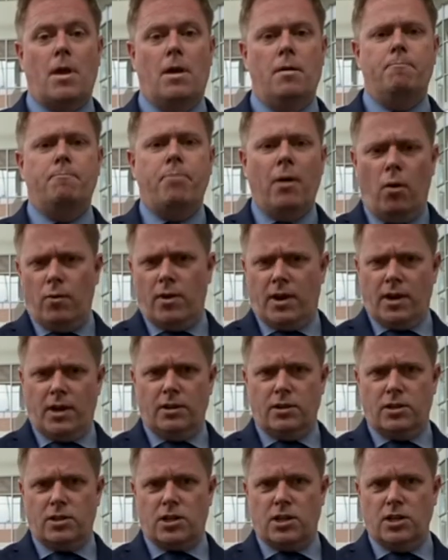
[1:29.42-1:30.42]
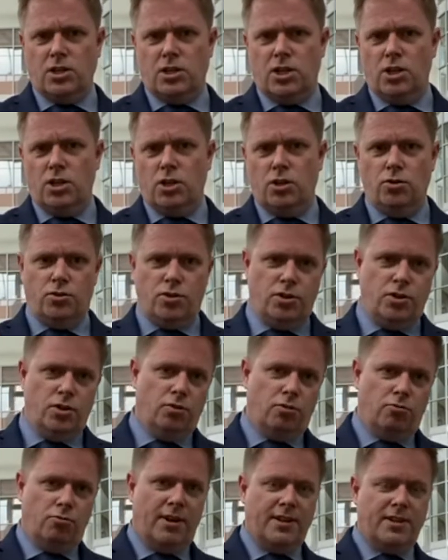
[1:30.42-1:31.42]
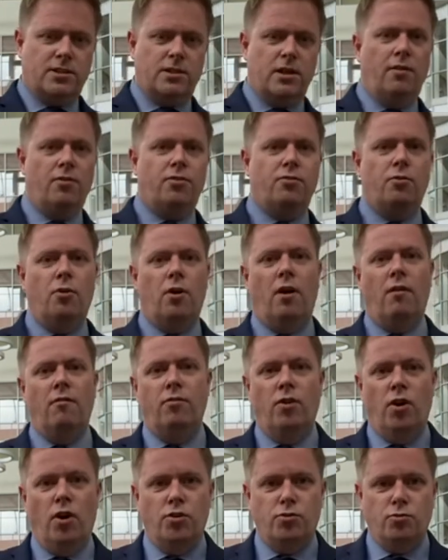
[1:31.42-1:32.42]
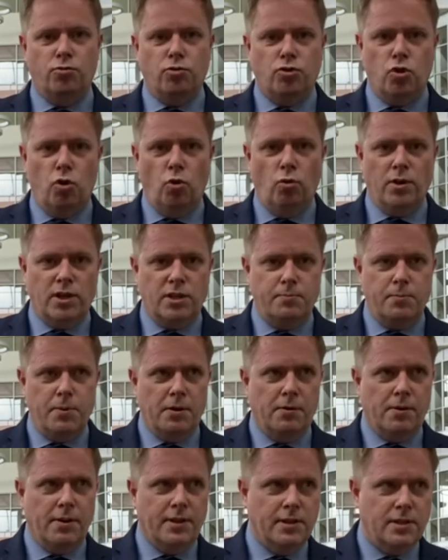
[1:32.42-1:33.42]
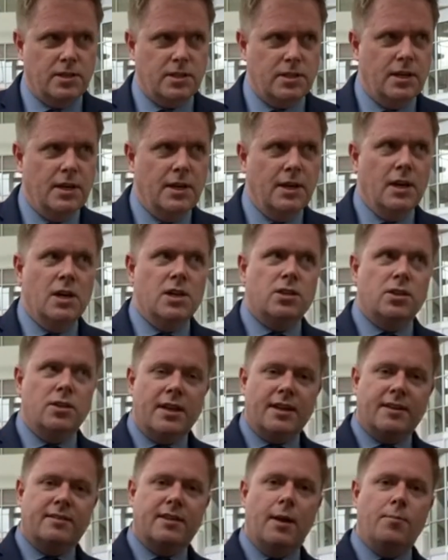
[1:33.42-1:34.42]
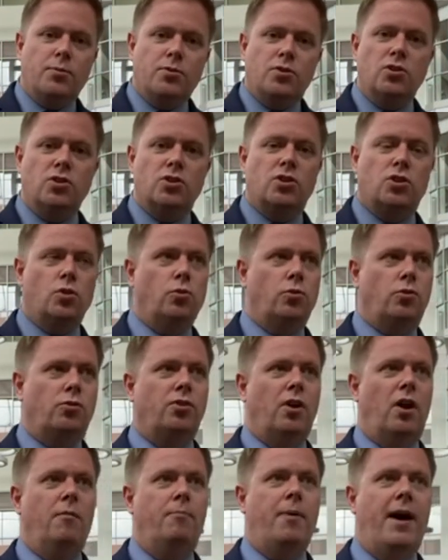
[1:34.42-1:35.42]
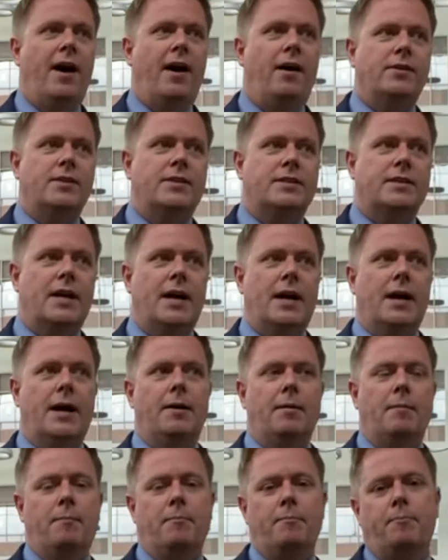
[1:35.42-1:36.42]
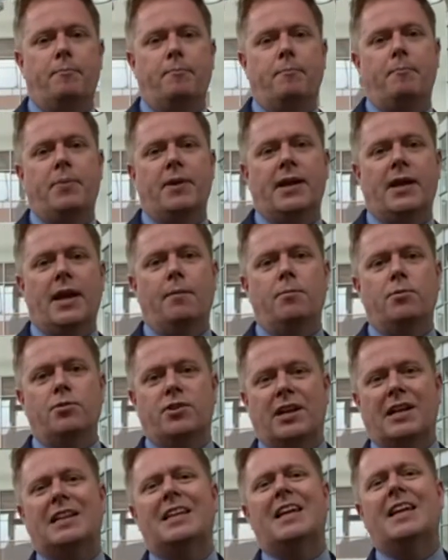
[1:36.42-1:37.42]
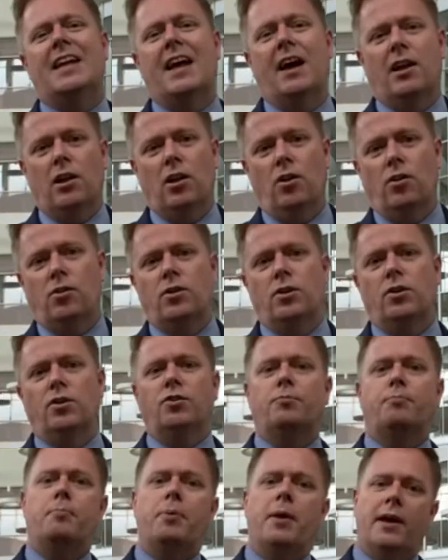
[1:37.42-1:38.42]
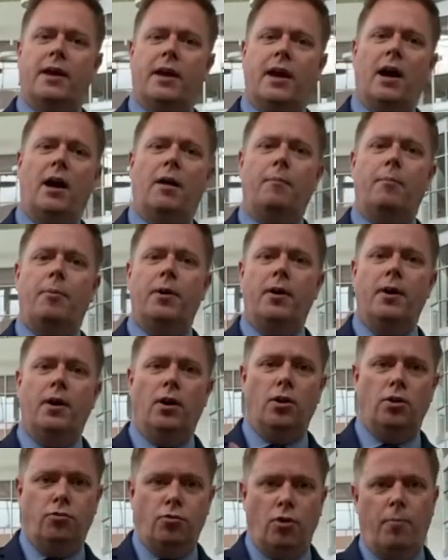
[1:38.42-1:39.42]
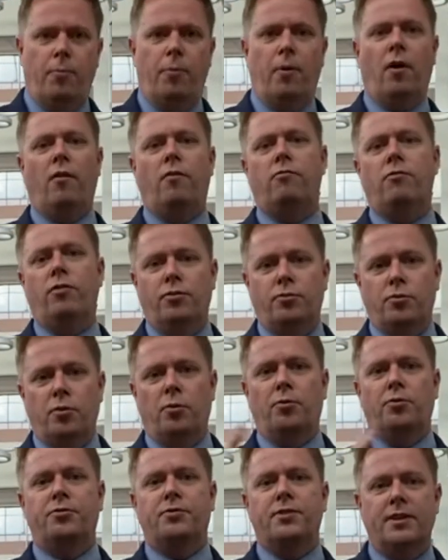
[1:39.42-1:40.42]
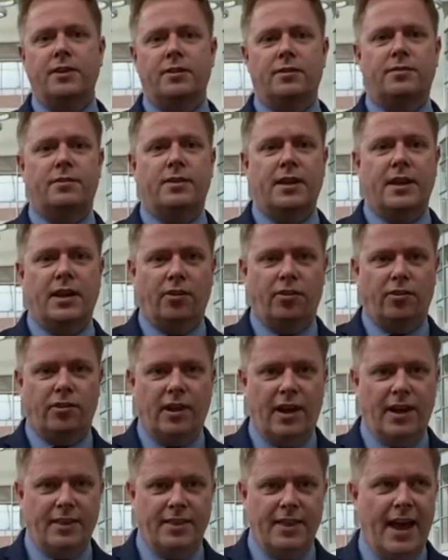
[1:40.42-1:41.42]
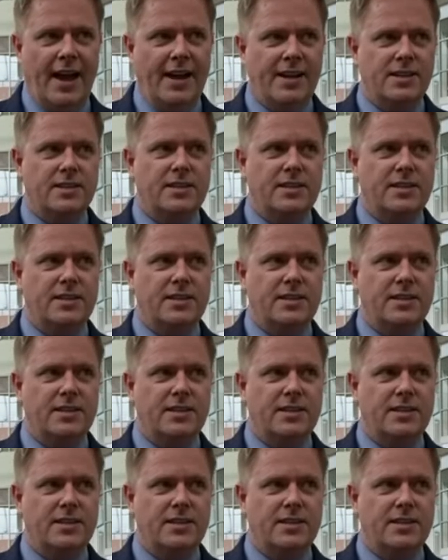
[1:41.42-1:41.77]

but we're going to continue to do great stuff through our virtual school experience. So the exceptions talks about being able to clean out lockers, pick up, drop off resources, things like that